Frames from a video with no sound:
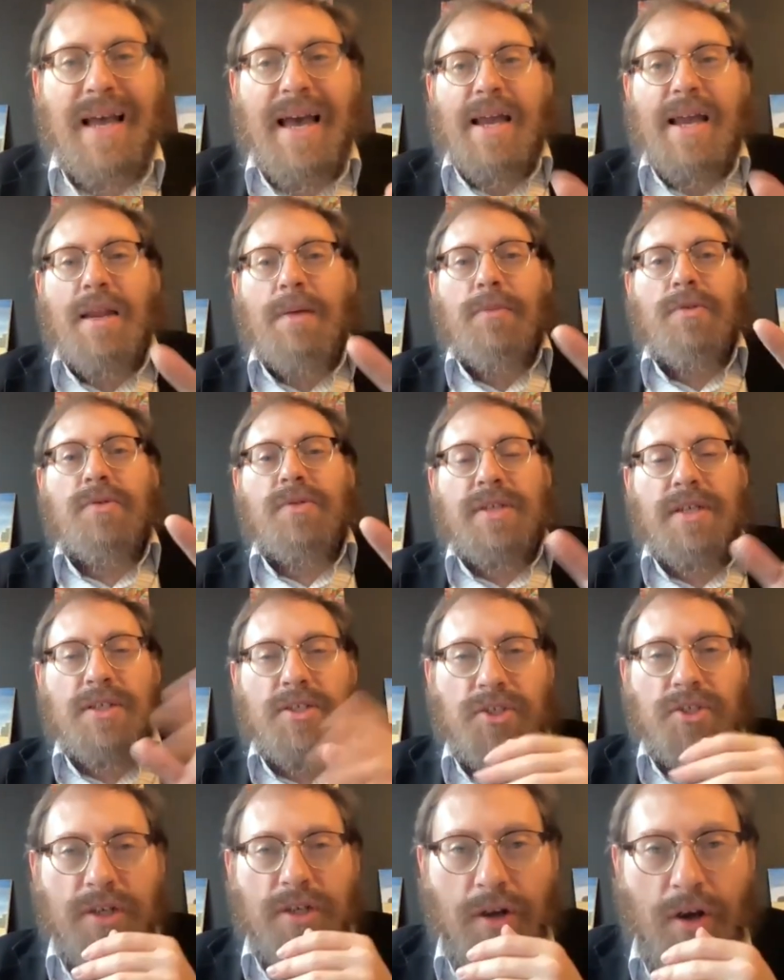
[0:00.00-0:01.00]
any
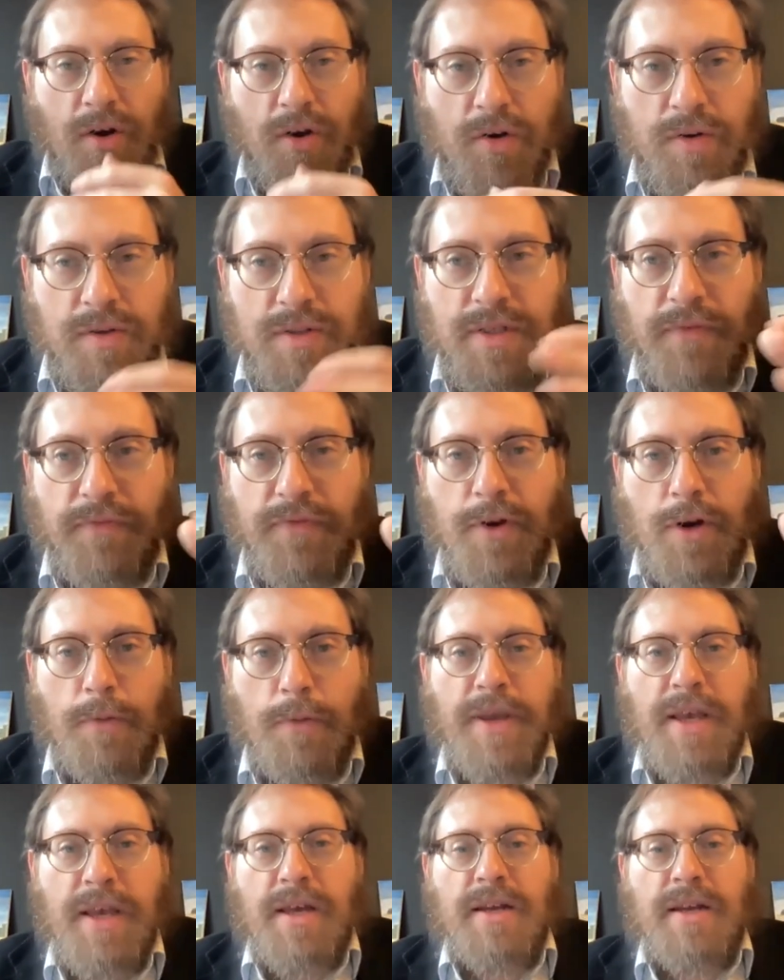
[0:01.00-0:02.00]
musician knows if you're a
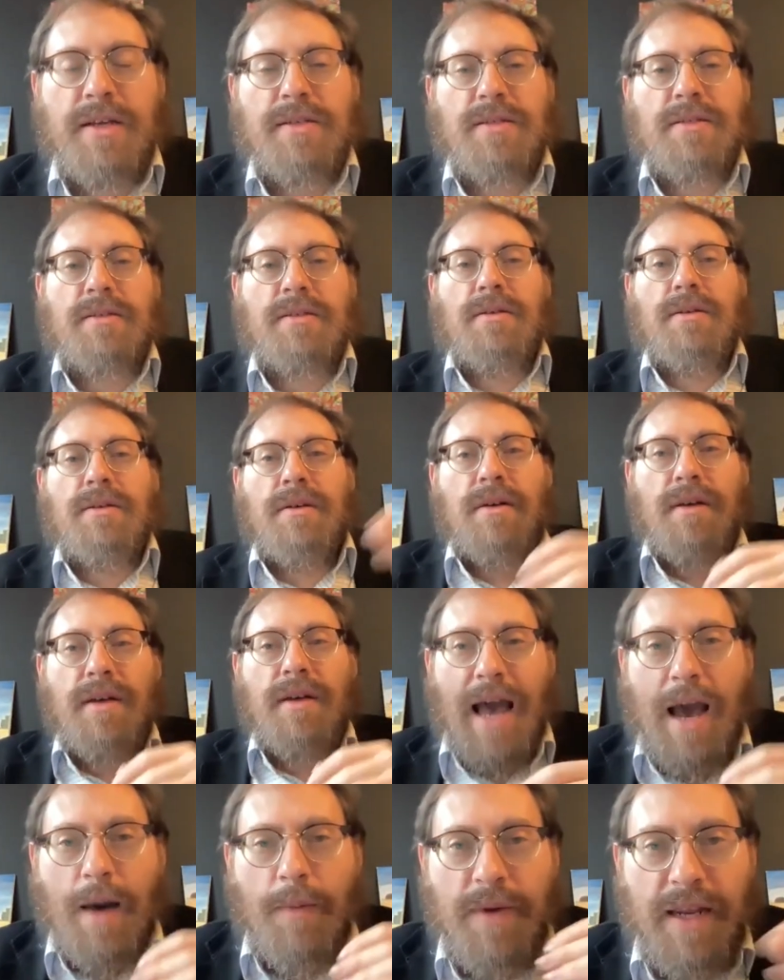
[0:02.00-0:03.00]
pianist.
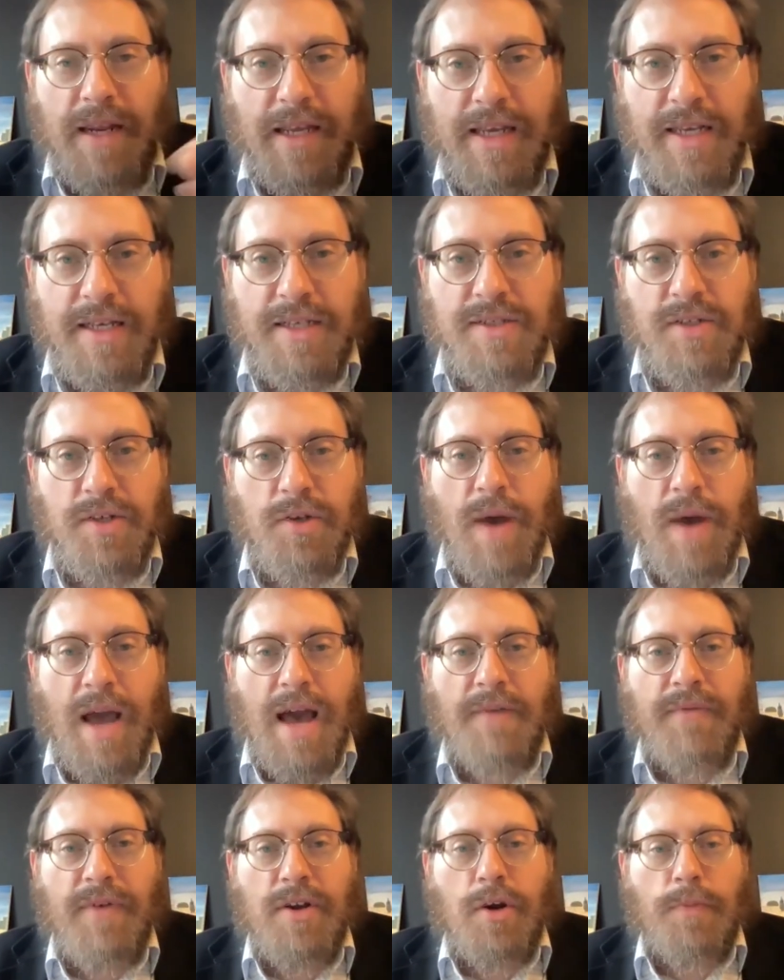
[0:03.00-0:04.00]
How many keys do you
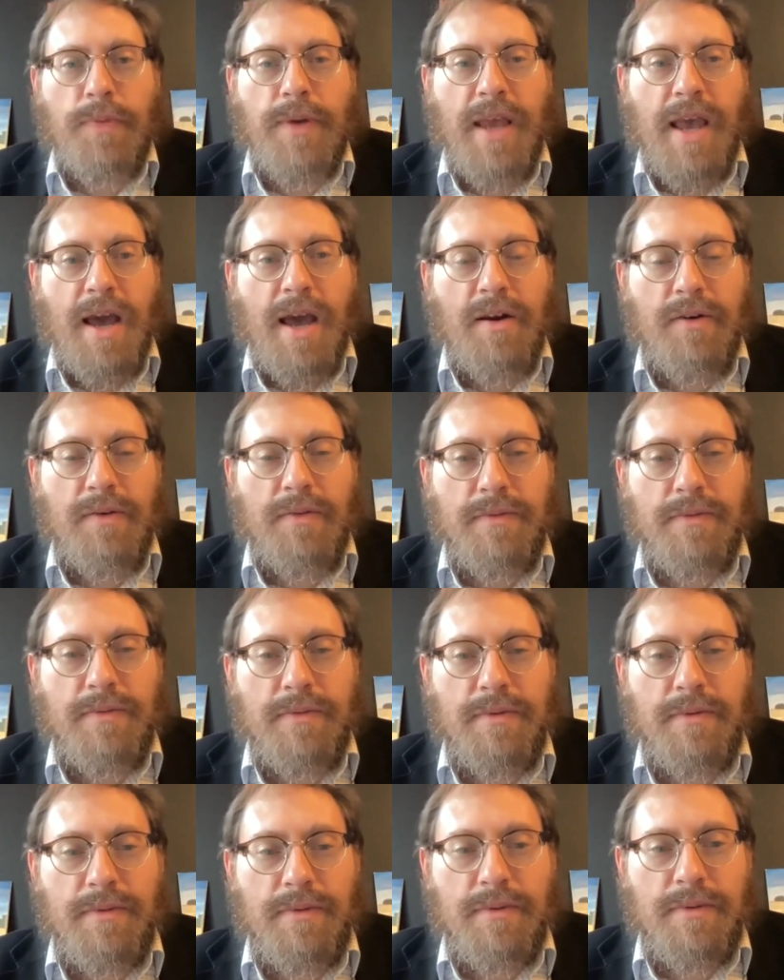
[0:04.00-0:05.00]
have on your piano?
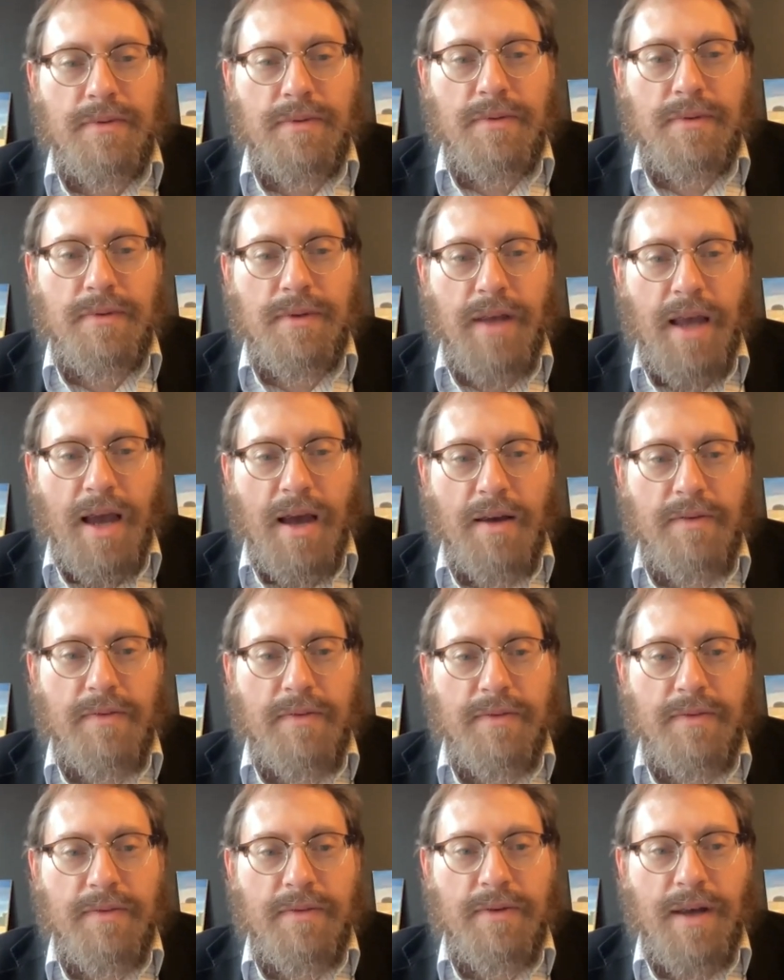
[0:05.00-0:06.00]
Yeah.
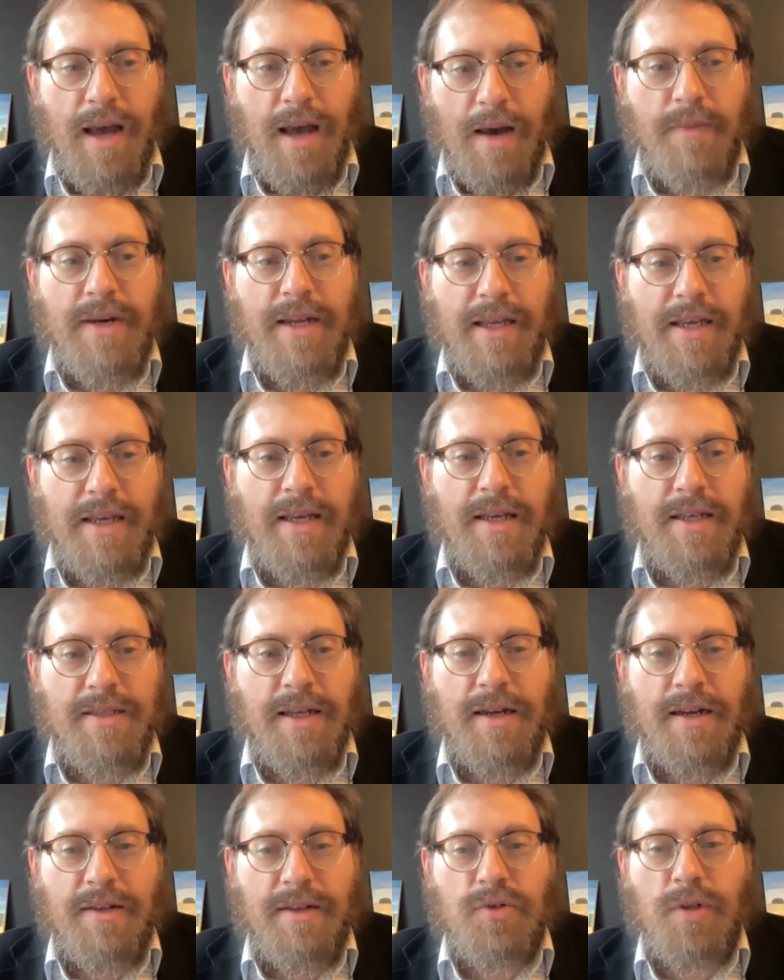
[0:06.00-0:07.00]
How many keys
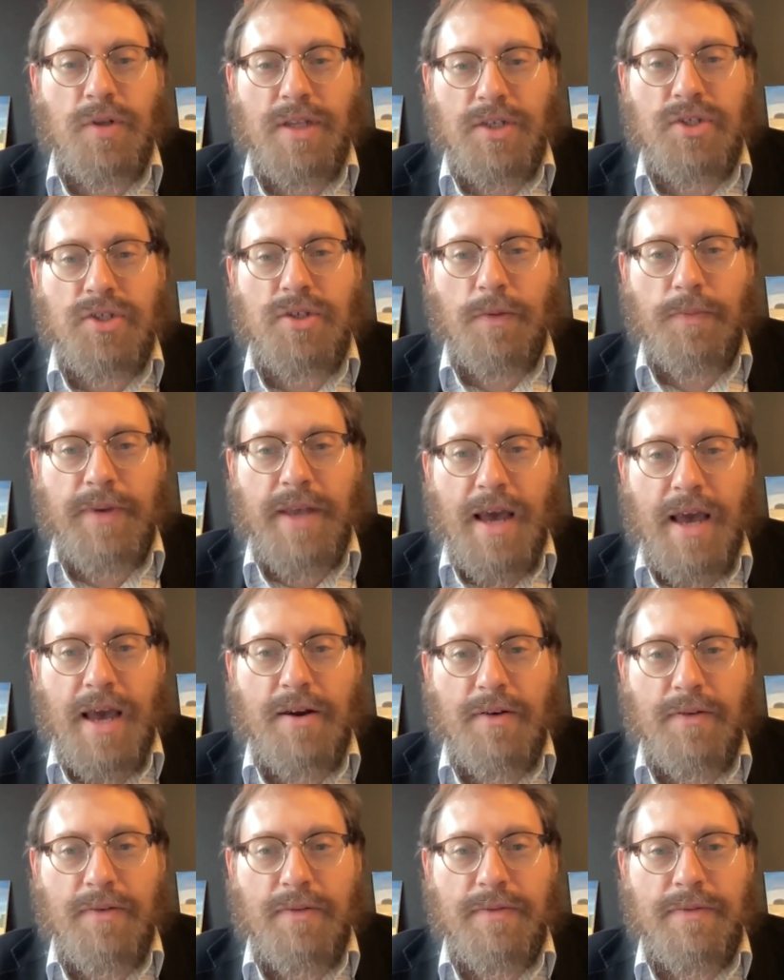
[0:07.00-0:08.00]
on a traditional
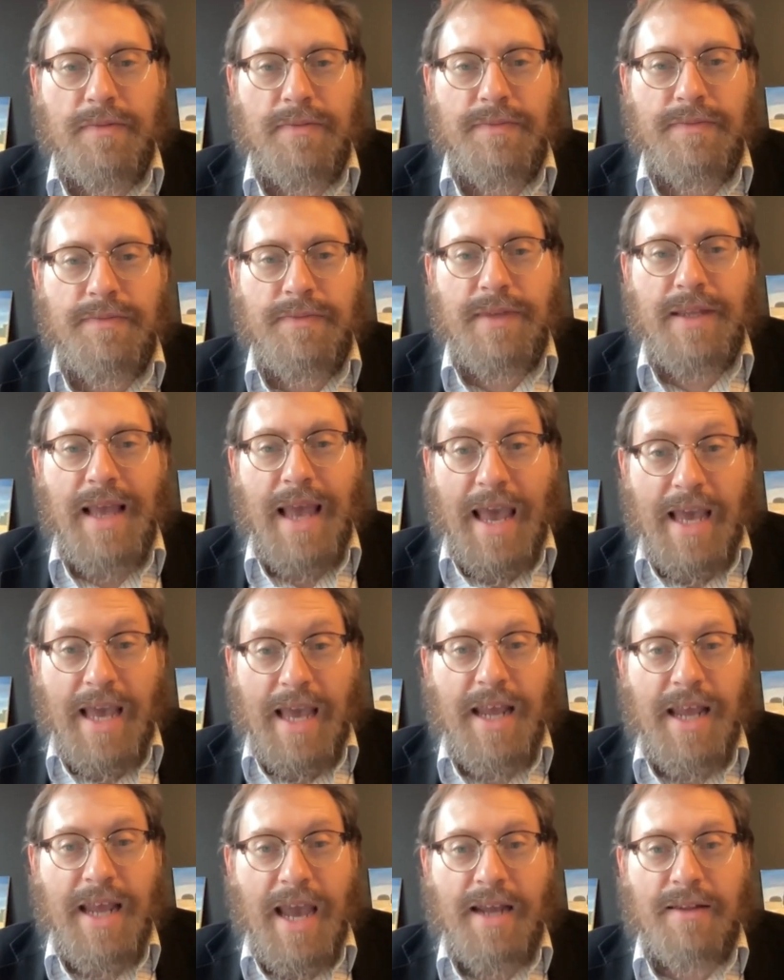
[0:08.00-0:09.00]
piano?
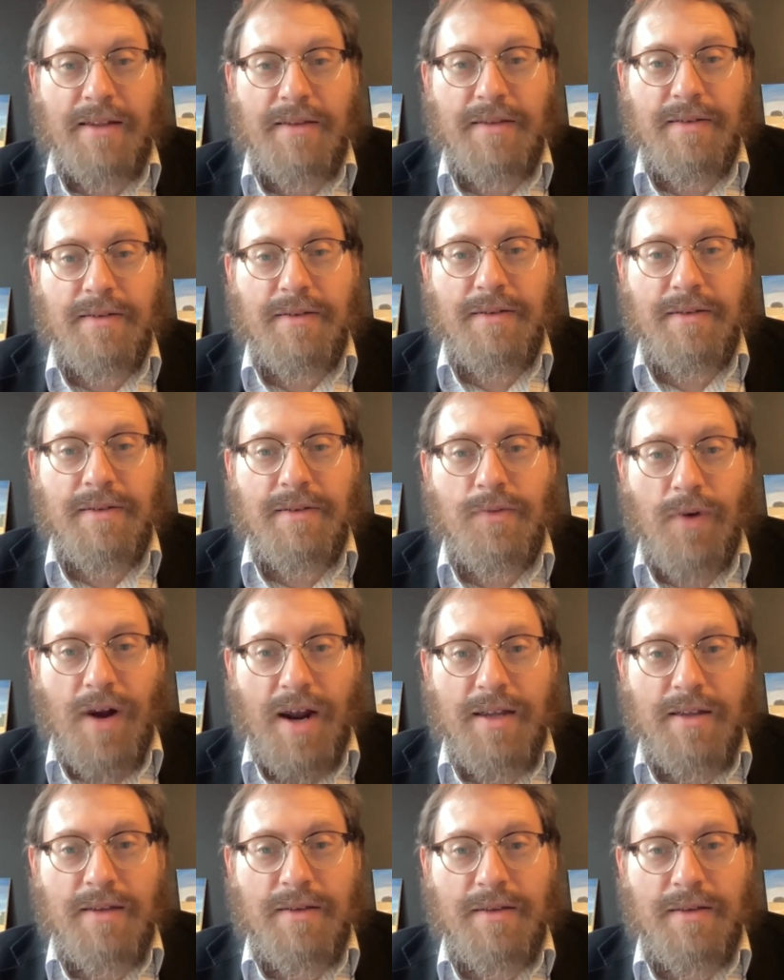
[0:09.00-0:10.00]
88,
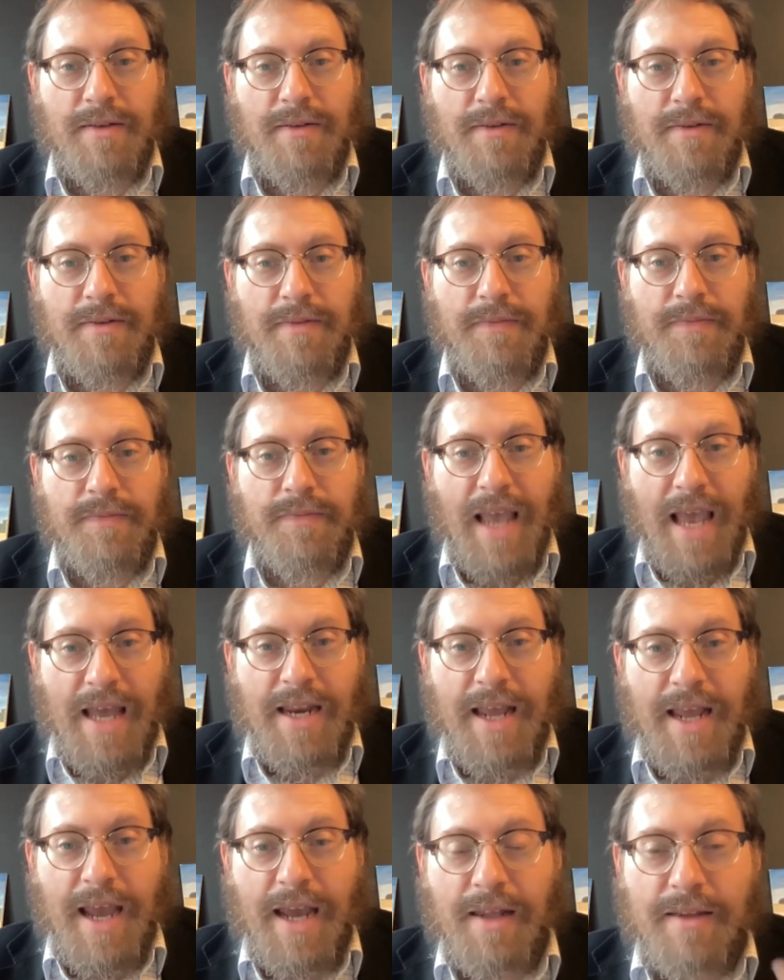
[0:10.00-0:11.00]
right?
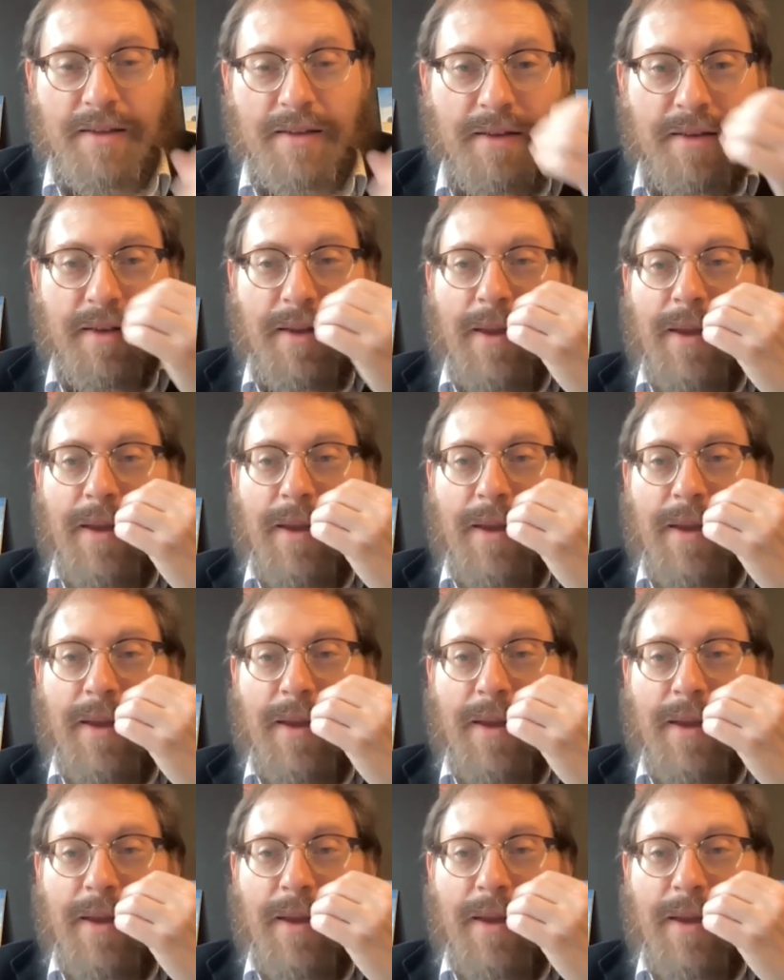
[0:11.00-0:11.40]
88.